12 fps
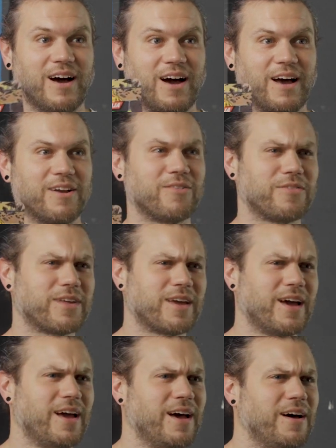I don't think
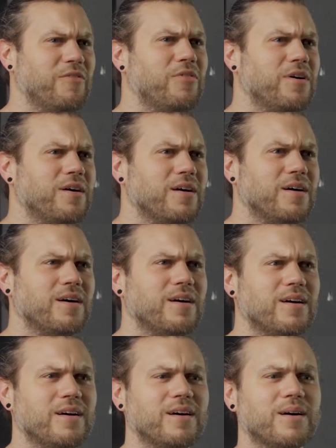I have.
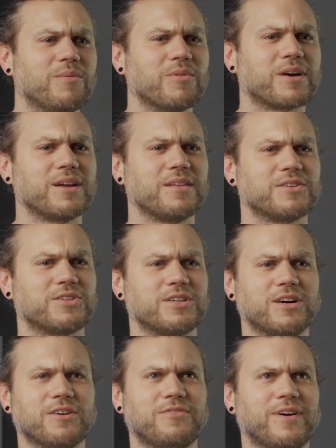I'm looking on the
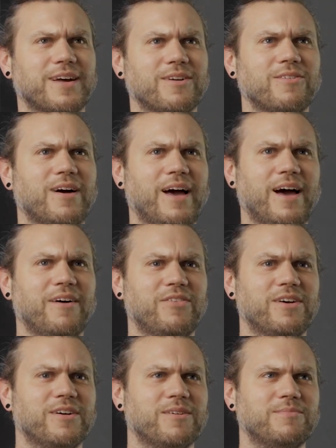shelf. I don't have
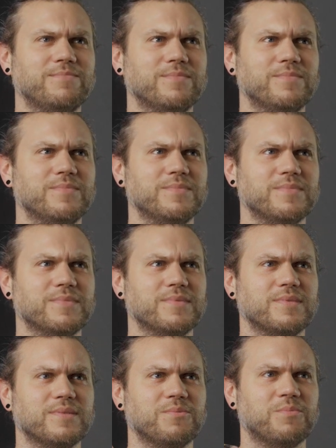him.
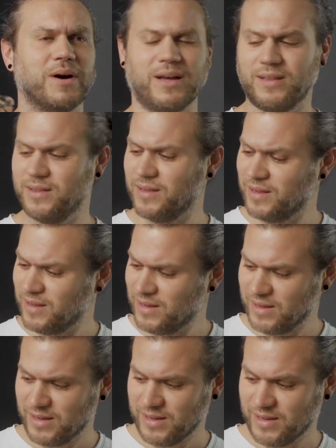But
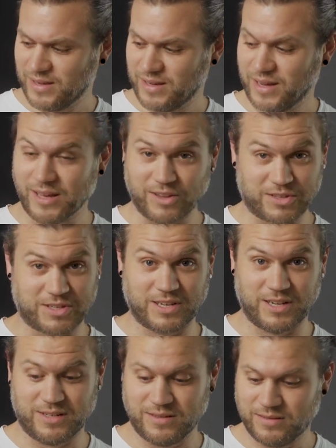he looks
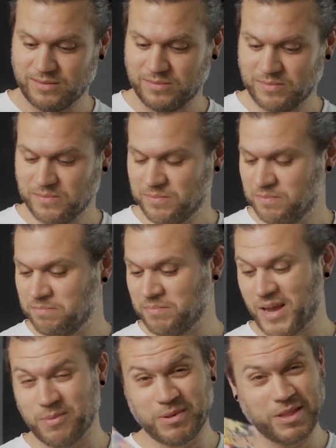good.
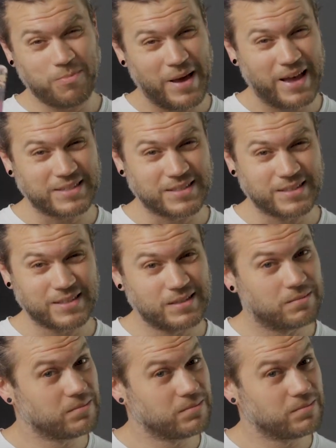Maybe the best?